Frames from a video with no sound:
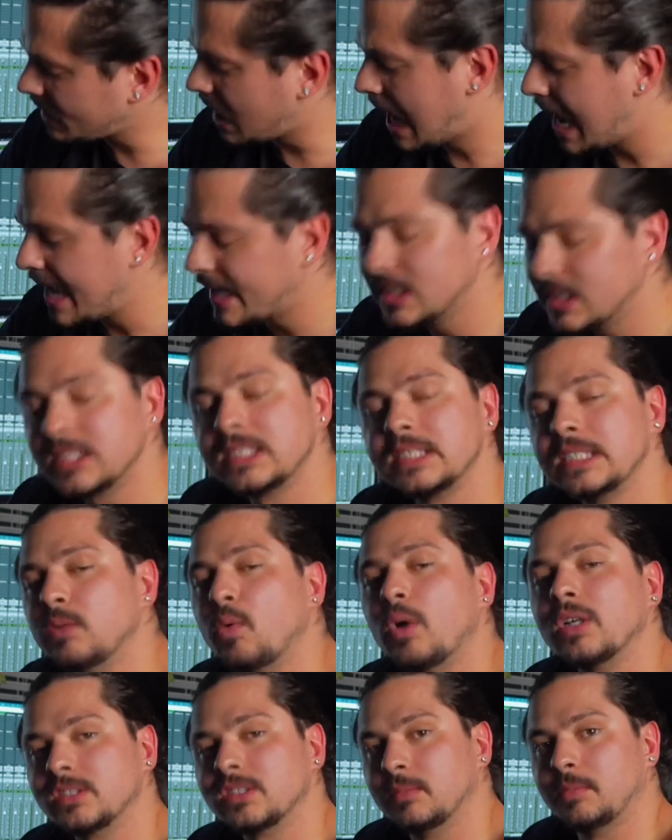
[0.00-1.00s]
I can see
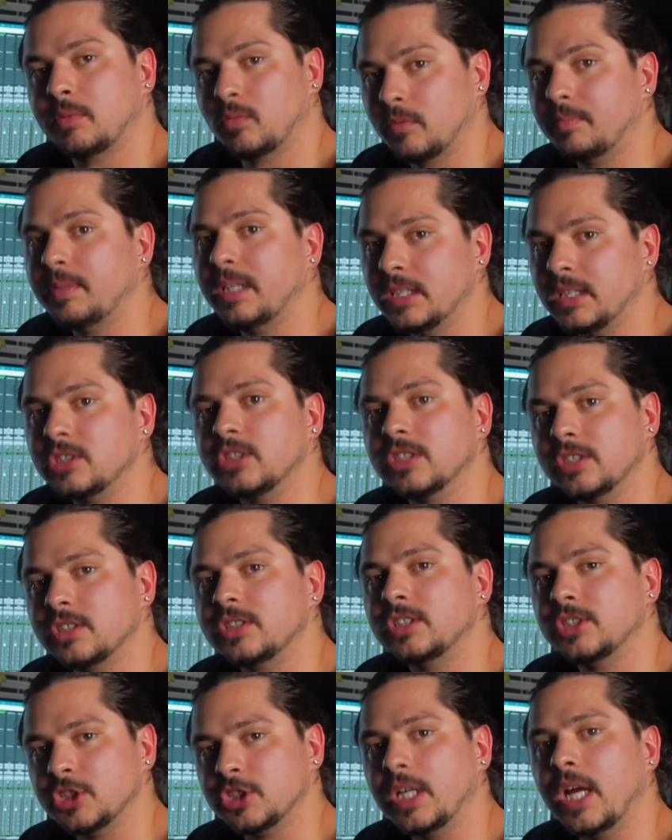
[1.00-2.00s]
why someone would pick just
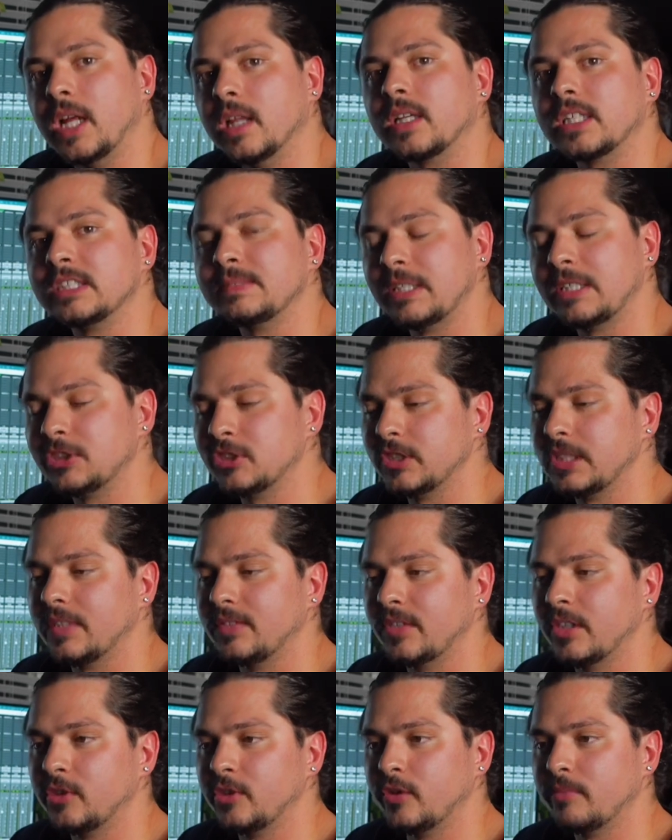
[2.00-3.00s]
the Genelec, especially if
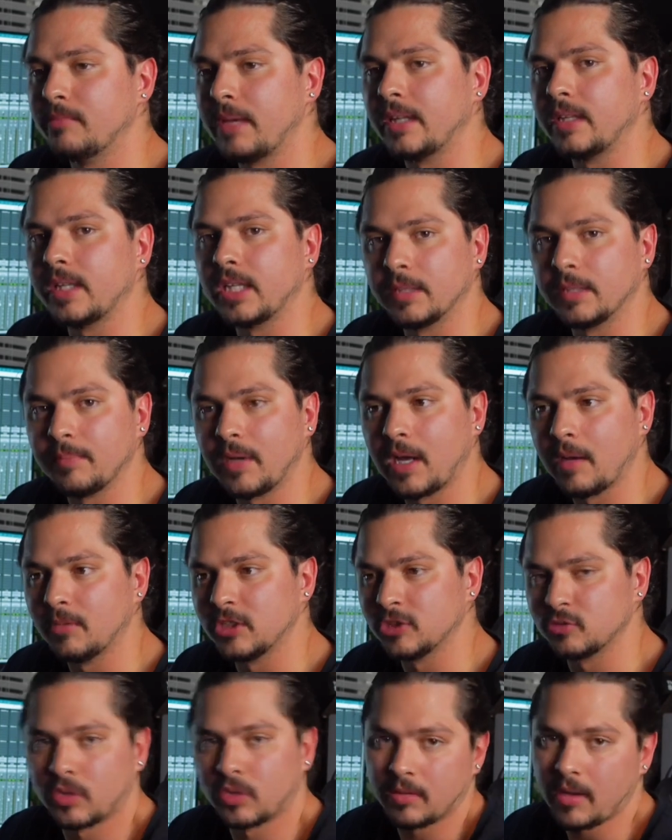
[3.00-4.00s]
they're doing mainly hip-hop,
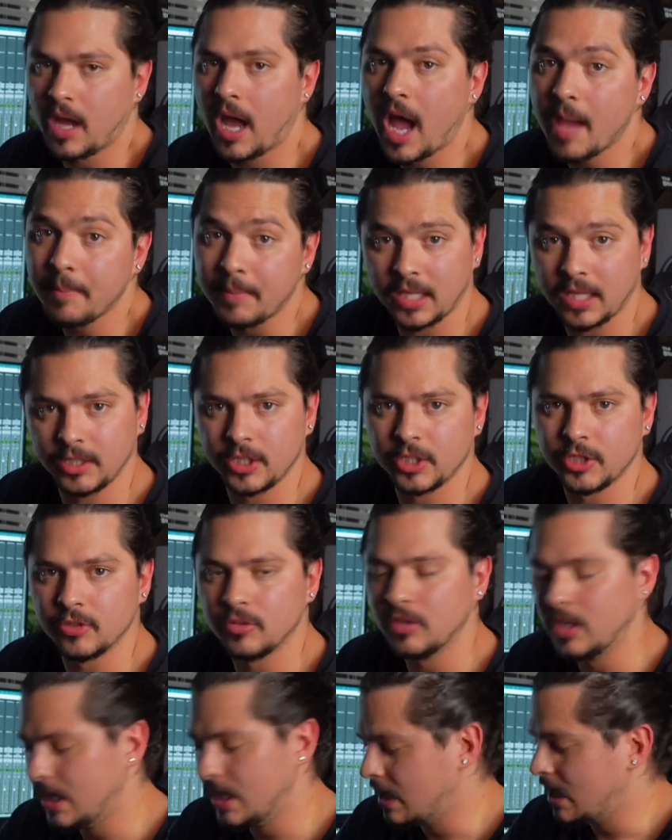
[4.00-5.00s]
which is what I mainly do.